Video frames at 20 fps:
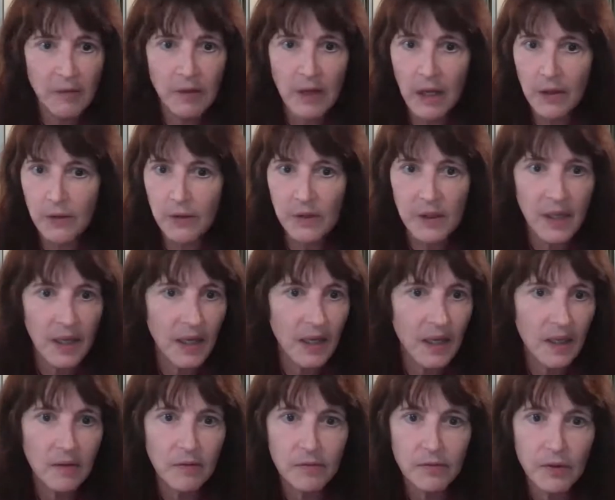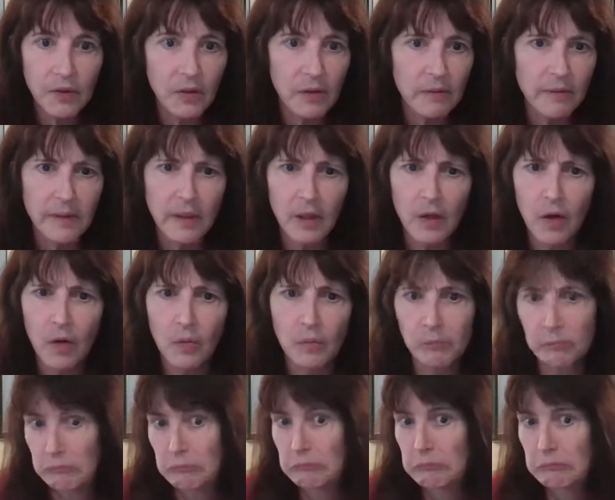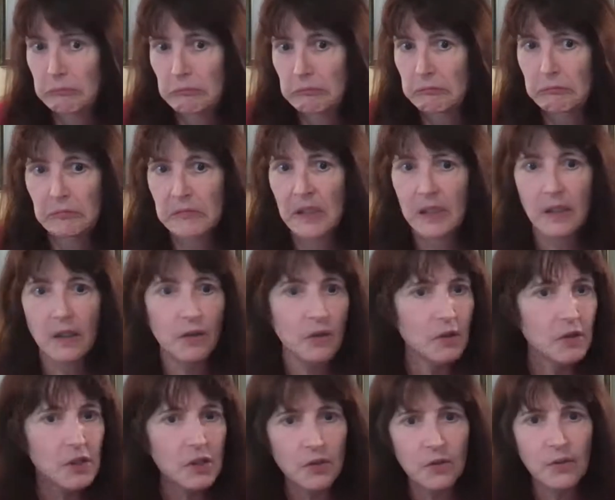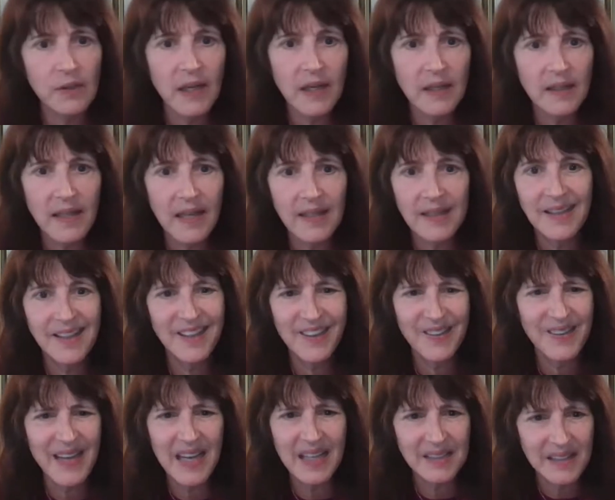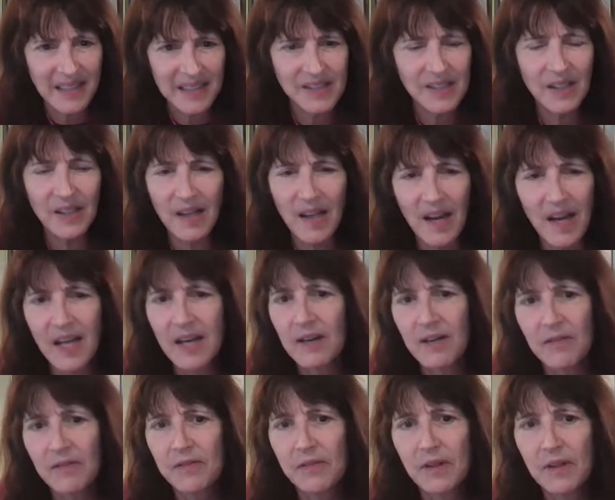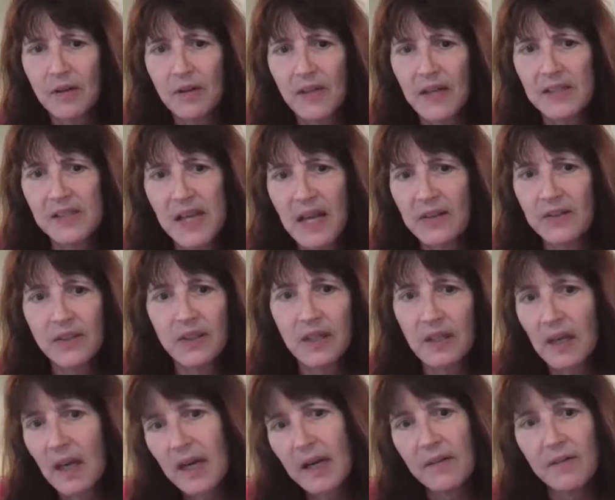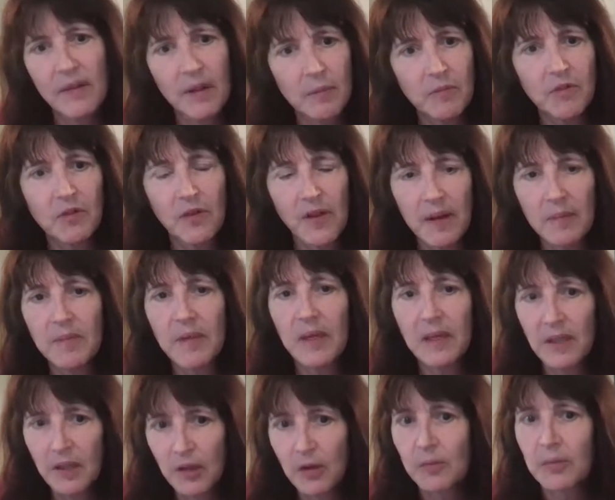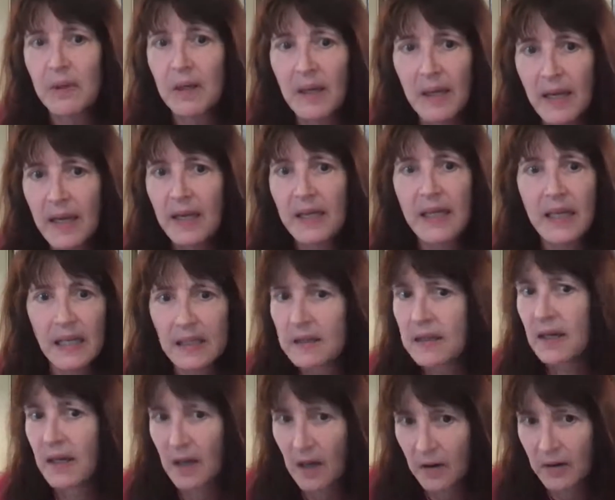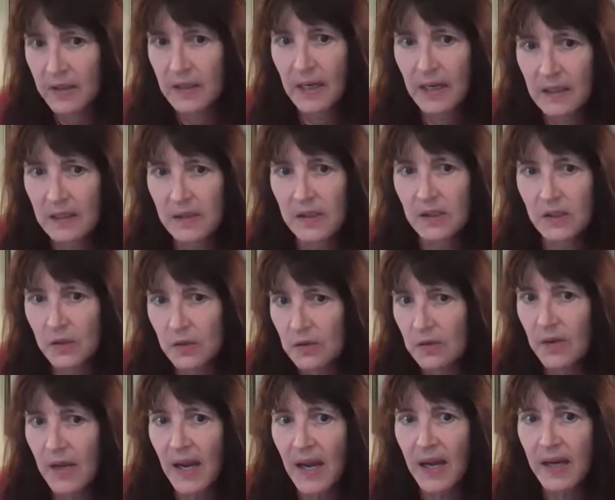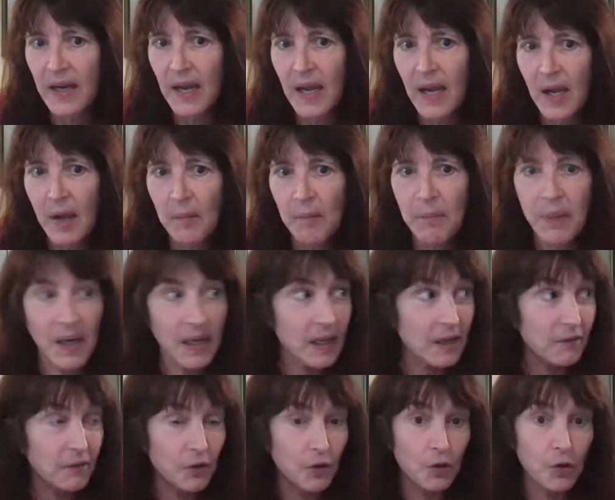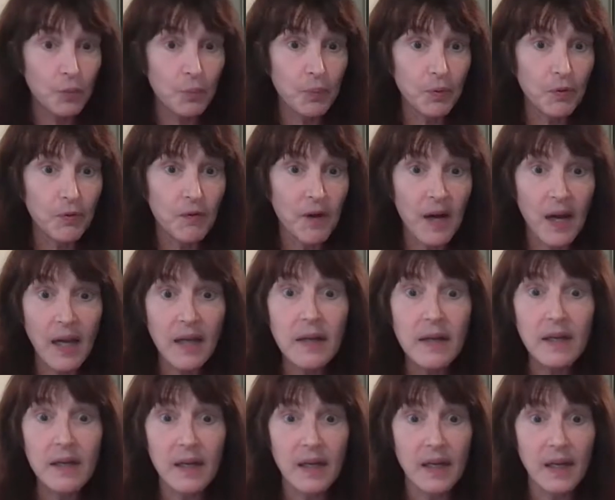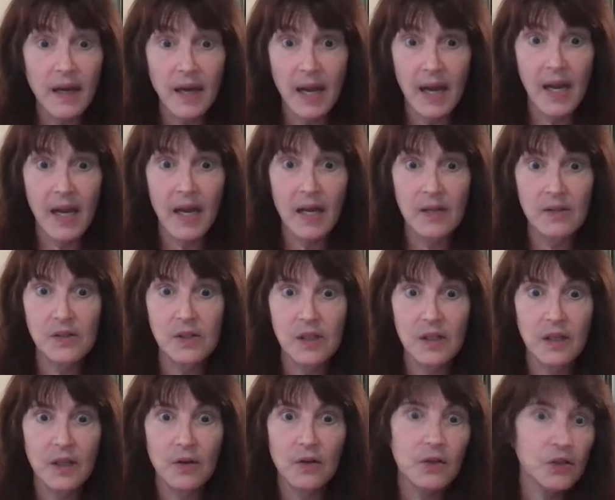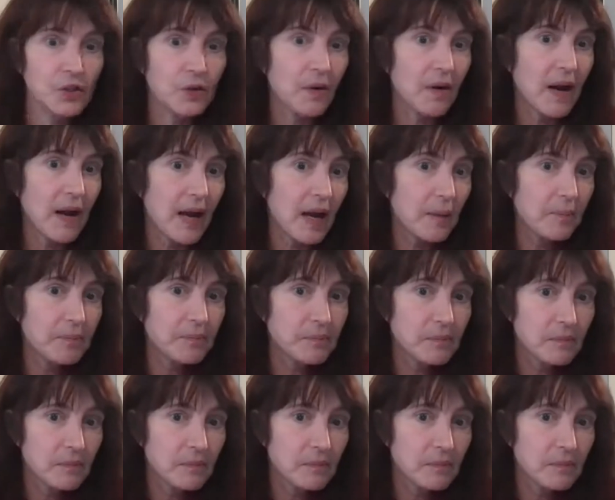other day for, a year or two. That's a lot of, that's asking a lot of them for them to, get there and to do that. But if you provided it as, here's your app,